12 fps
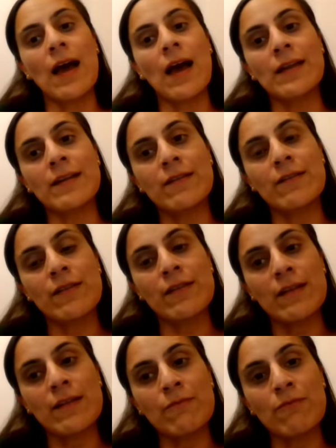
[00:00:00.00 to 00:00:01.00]
And it's
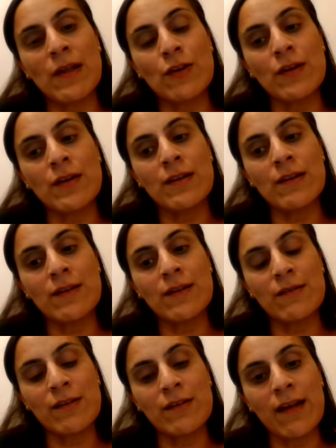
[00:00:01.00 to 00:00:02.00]
mentioning
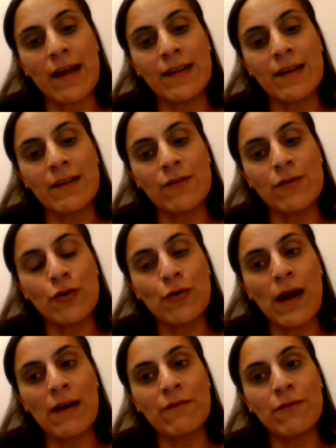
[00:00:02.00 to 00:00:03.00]
just to say that it's
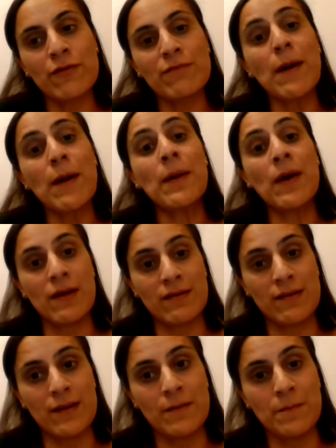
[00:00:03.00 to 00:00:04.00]
two handfuls per
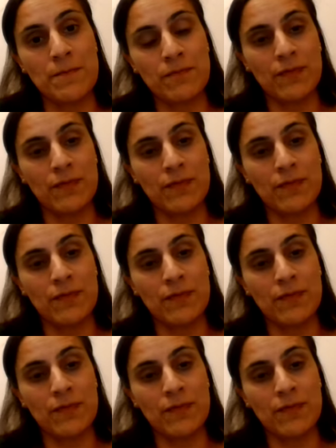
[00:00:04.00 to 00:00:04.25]
person.